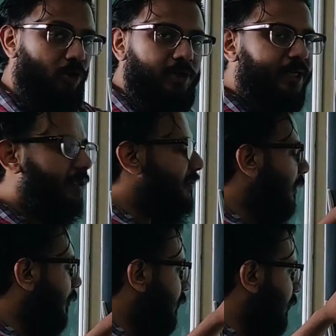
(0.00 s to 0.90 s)
already
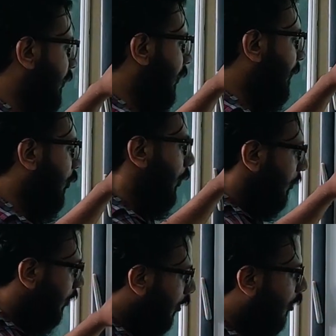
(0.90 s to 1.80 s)
discussed
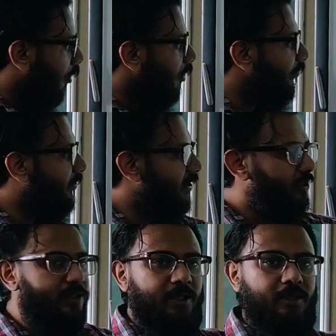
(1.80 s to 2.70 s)
about all of
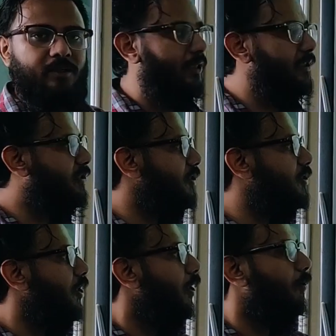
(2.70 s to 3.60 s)
these, so let's just